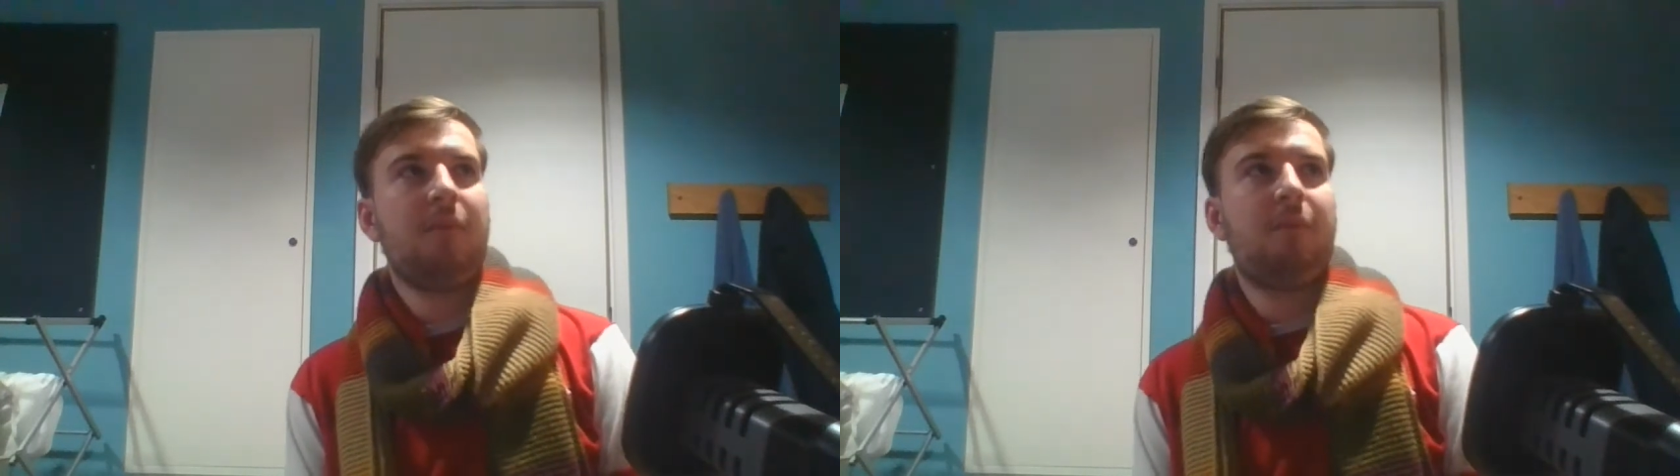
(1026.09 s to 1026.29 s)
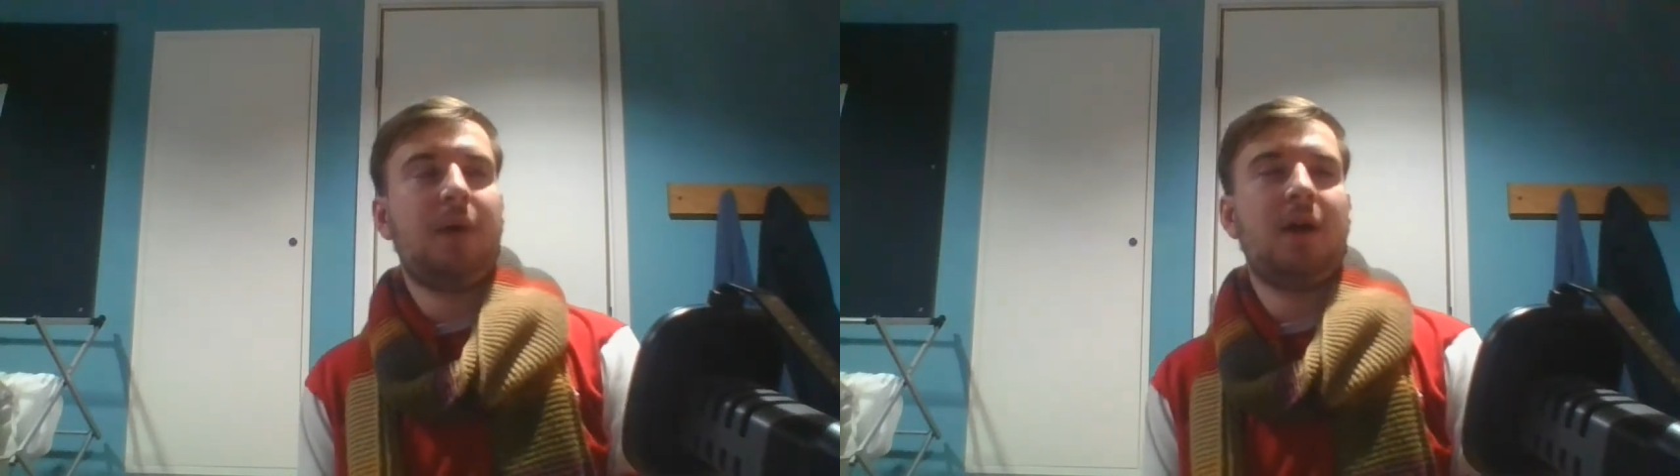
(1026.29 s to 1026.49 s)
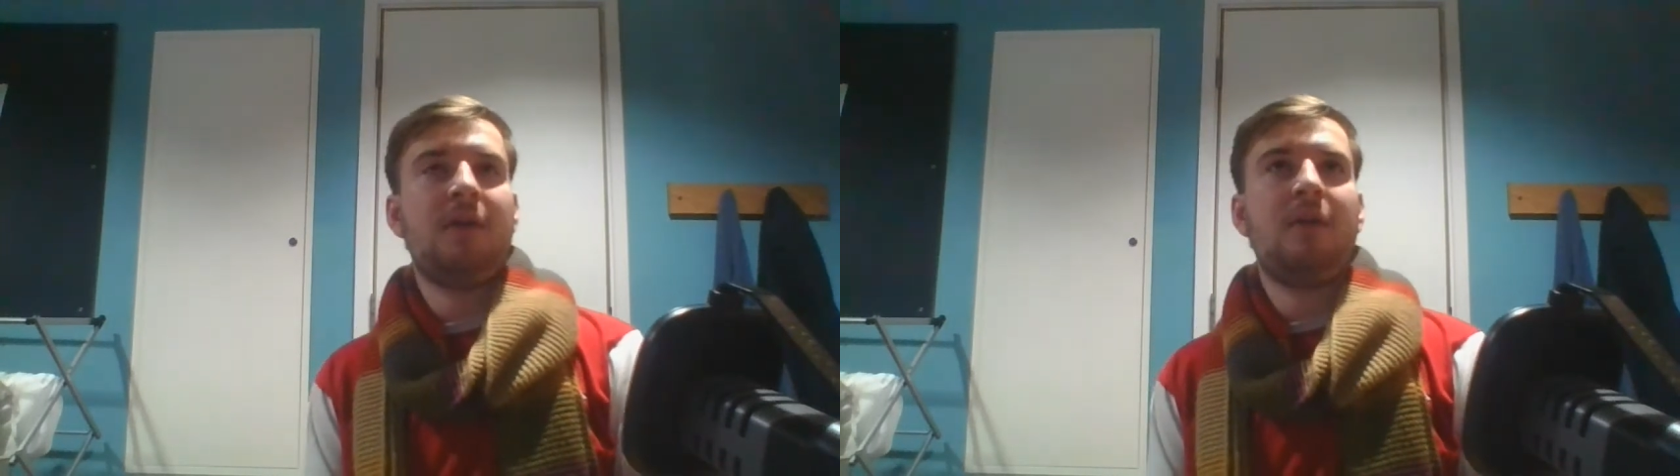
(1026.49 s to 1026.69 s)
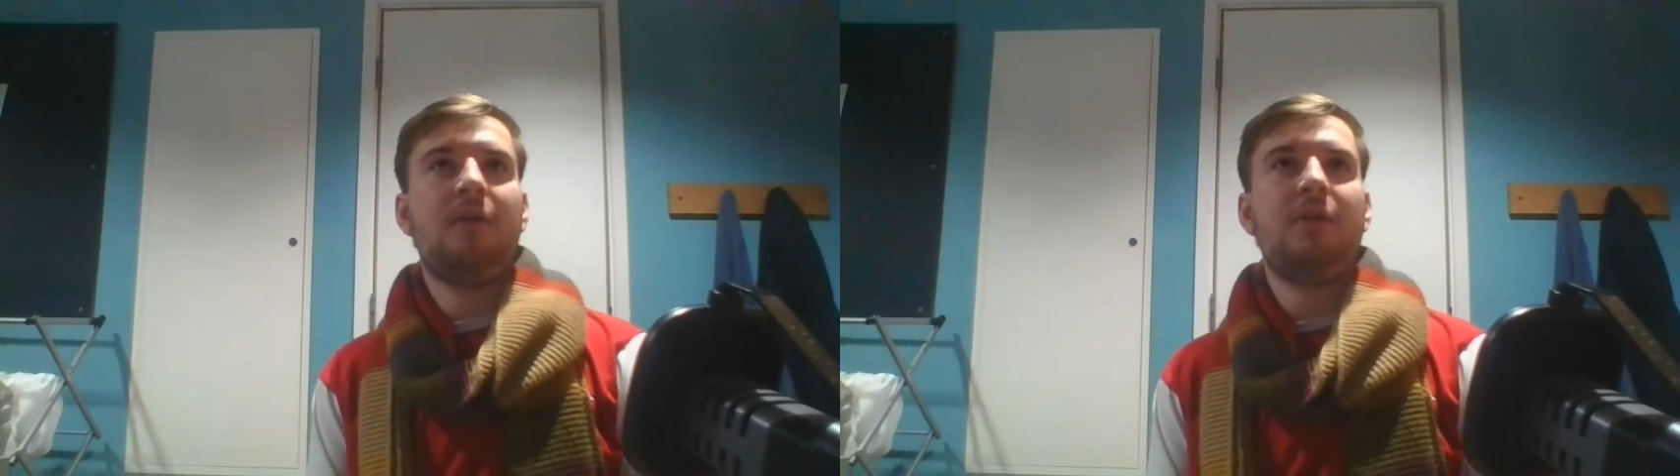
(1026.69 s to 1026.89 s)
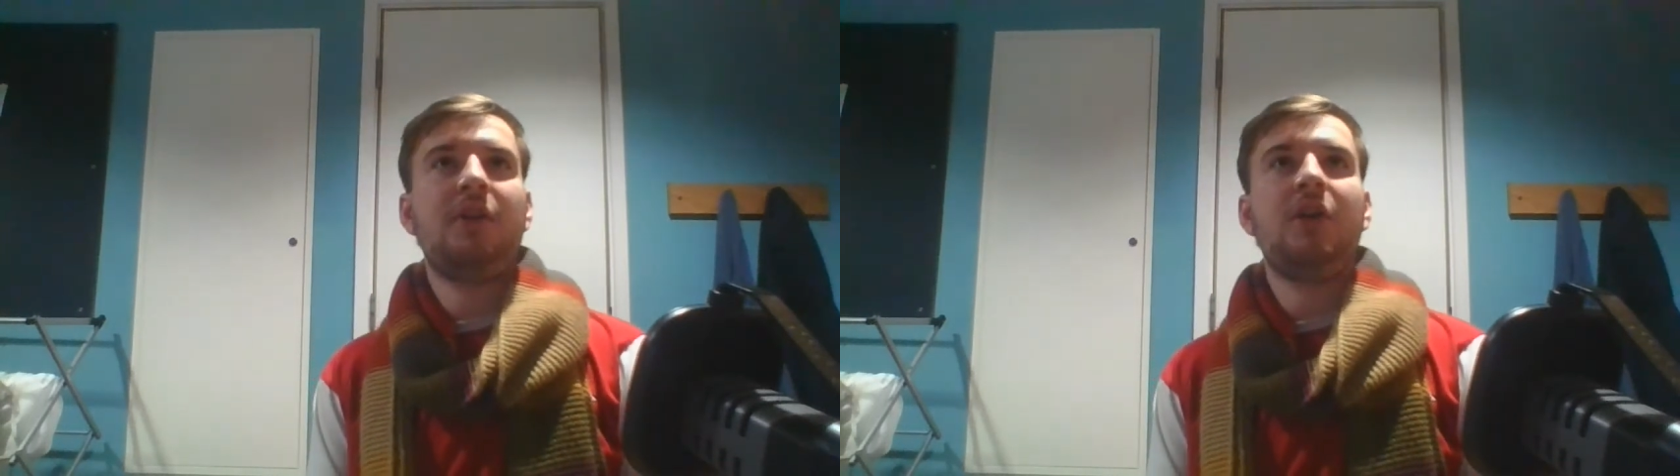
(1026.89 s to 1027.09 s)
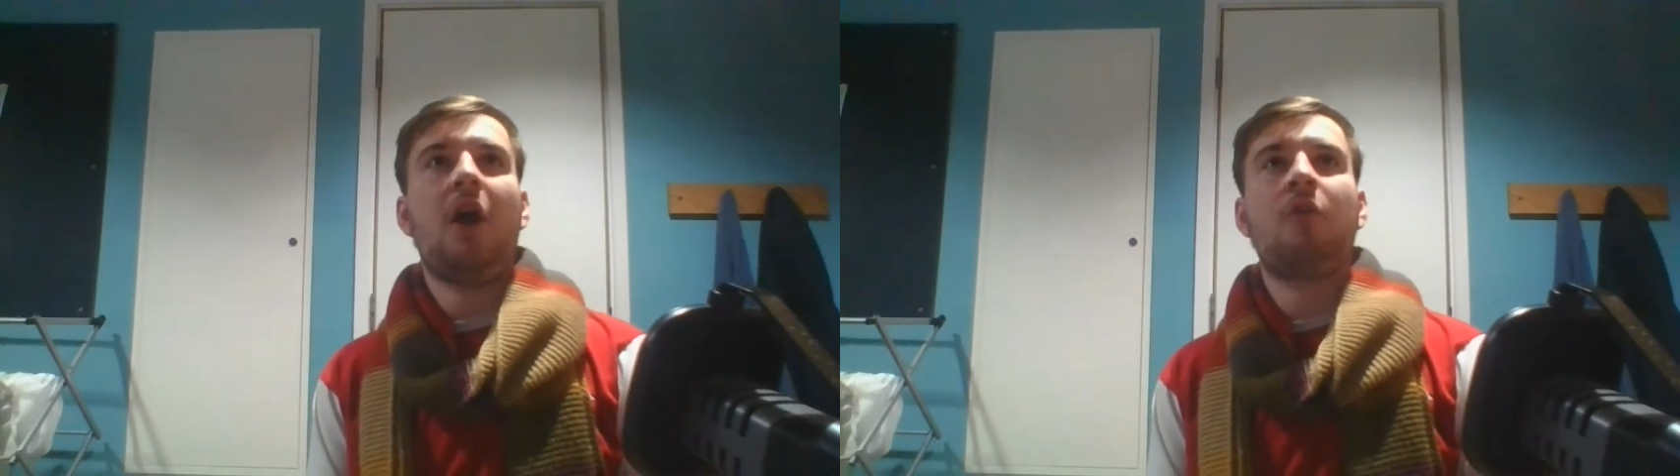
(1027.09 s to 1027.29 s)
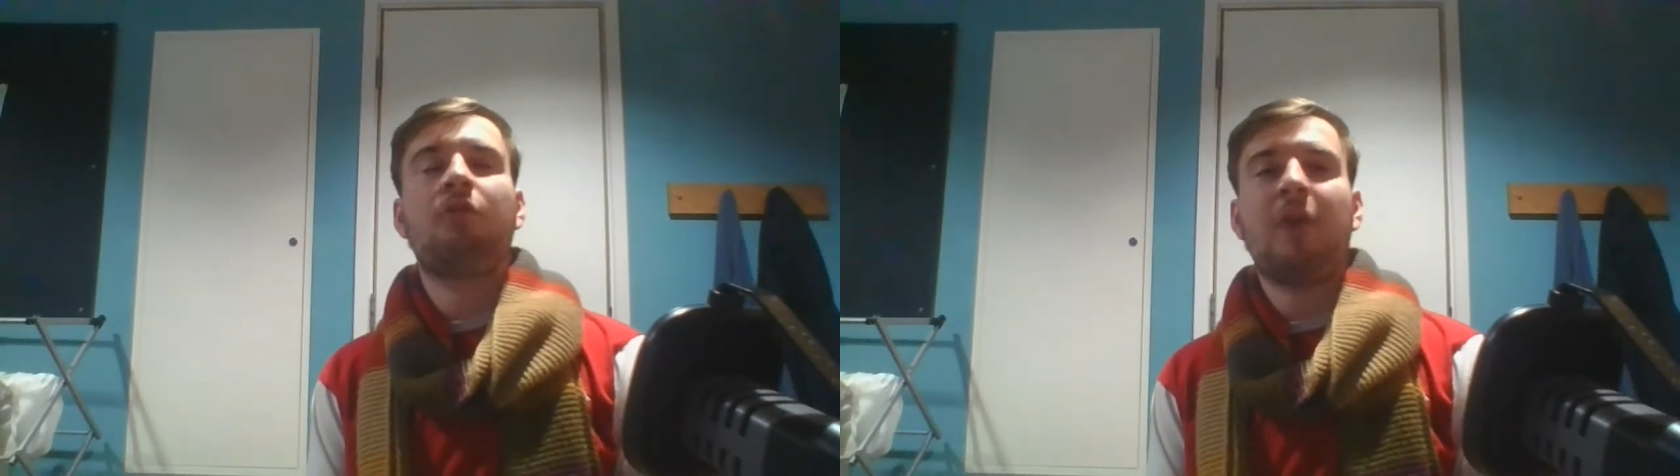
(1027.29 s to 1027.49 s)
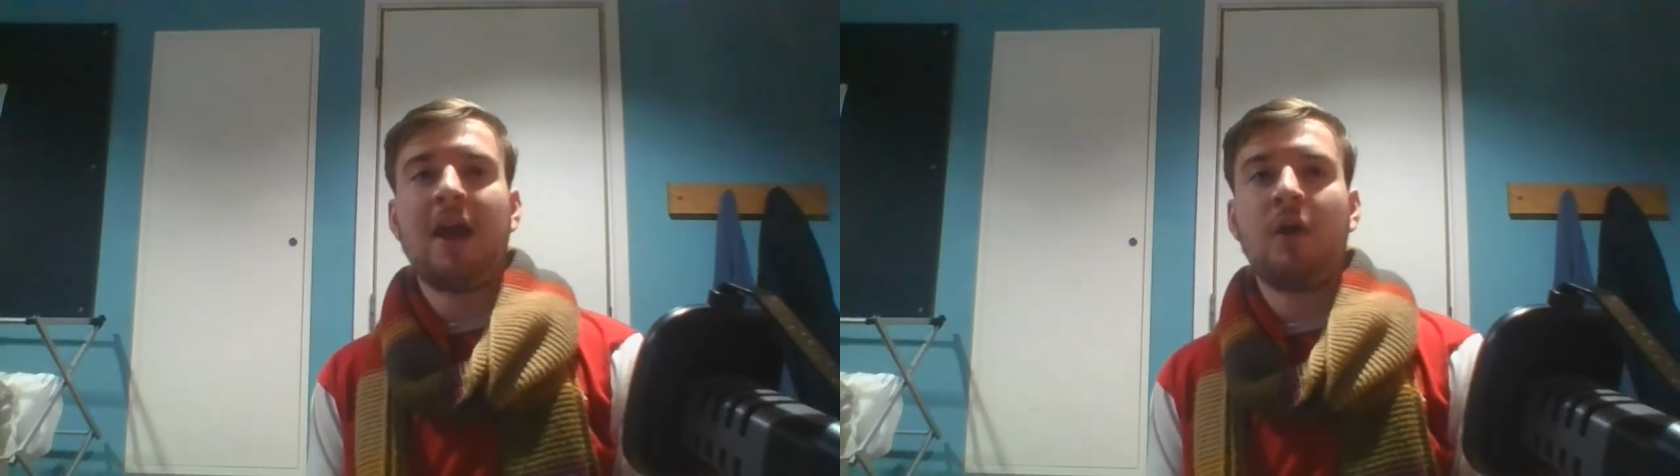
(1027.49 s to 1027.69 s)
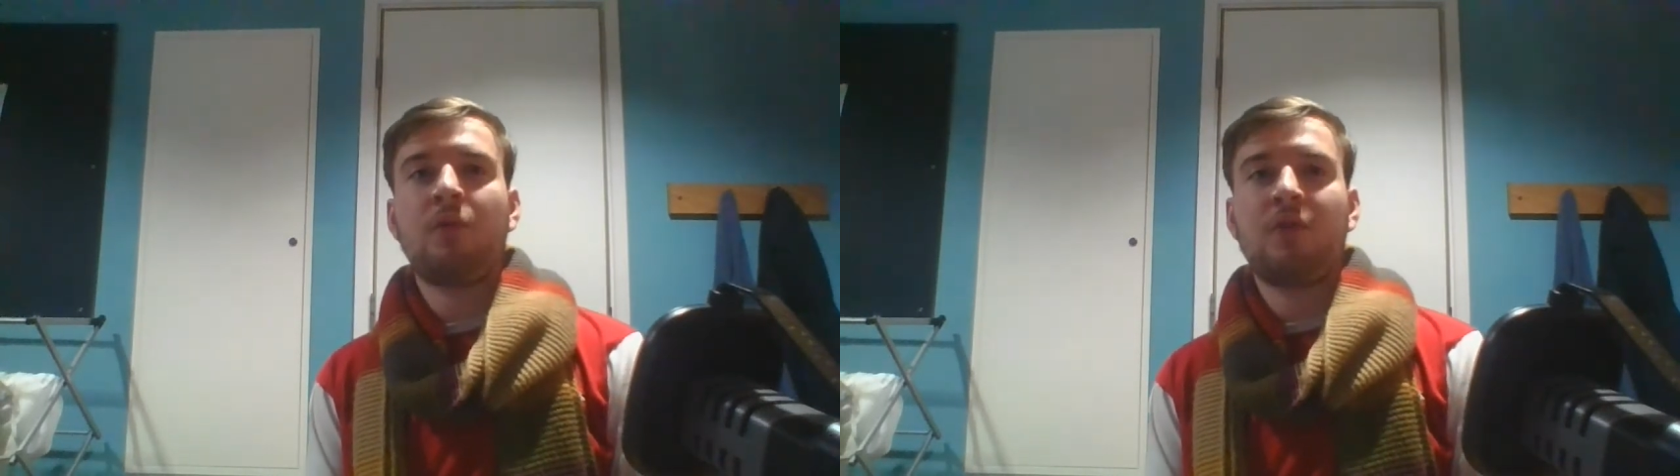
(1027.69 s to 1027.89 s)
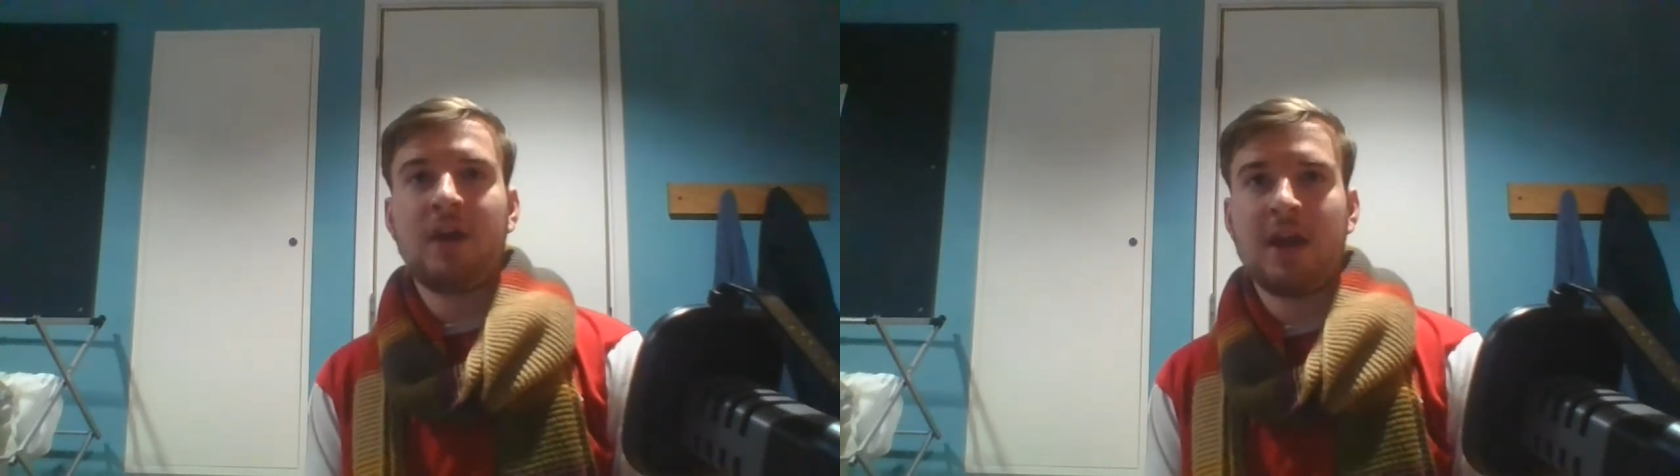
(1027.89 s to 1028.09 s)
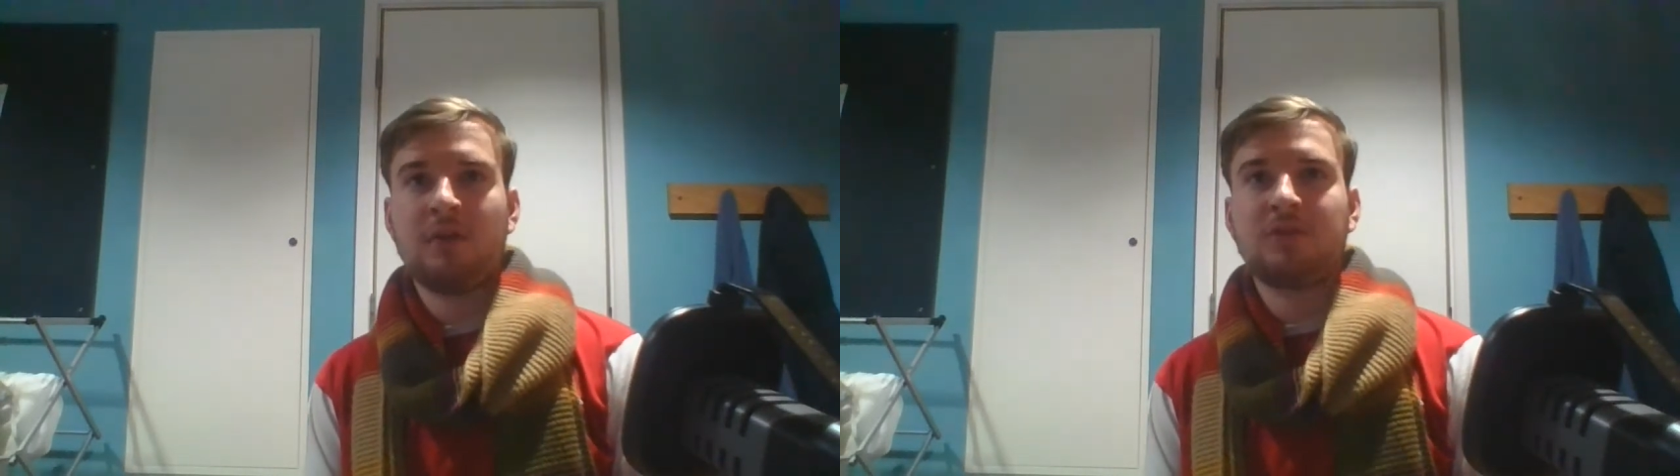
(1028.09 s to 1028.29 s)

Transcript: But around now